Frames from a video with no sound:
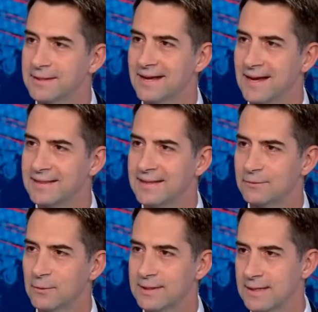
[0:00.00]
I, I think
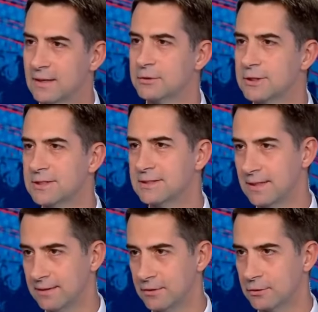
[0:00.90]
what it tells us is
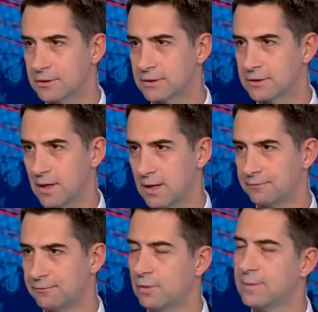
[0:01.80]
that there's a lot
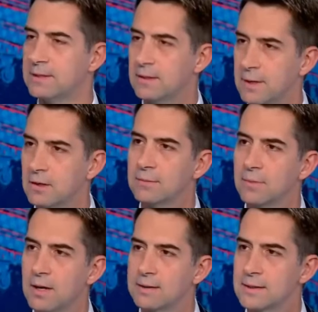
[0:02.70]
of ferment in American
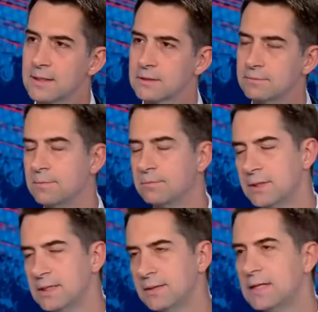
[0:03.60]
politics,
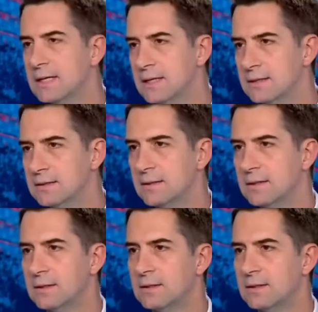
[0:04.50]
but in the end,